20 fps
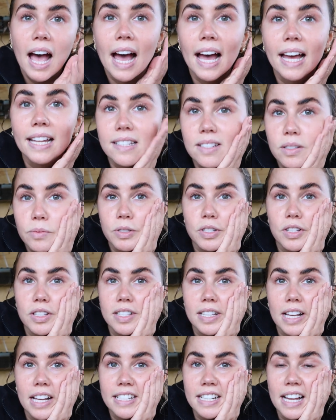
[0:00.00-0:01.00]
And we
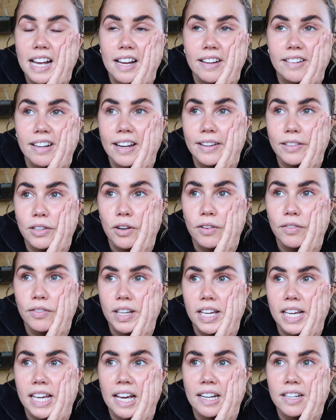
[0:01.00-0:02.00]
just sat down, had a
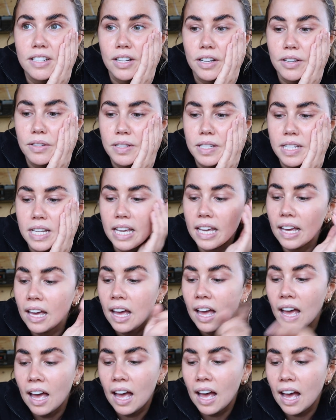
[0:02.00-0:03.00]
coffee, had a toastie,